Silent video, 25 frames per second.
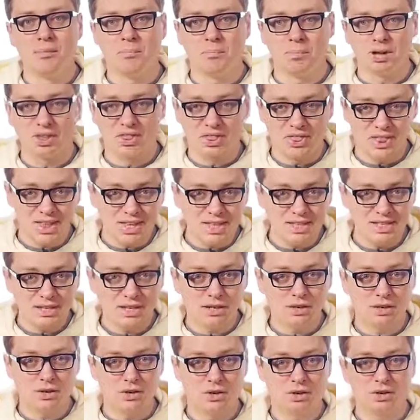But this
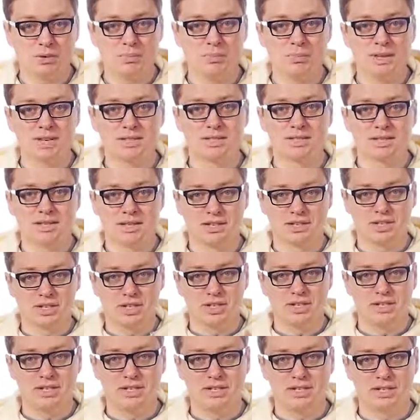in turn means that
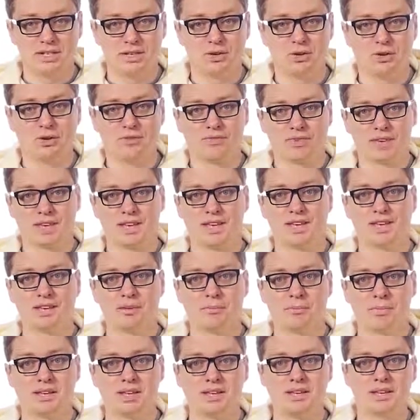GCD of a
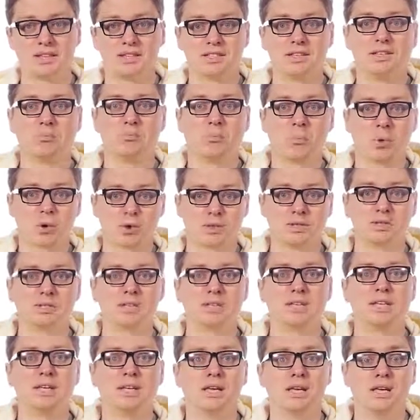and b is at
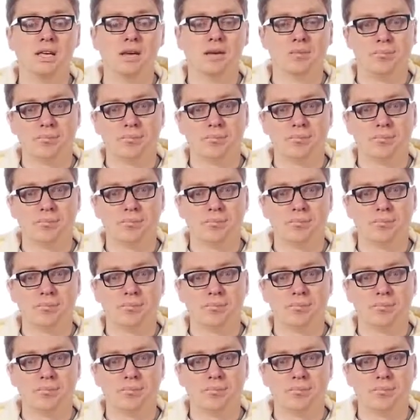most d,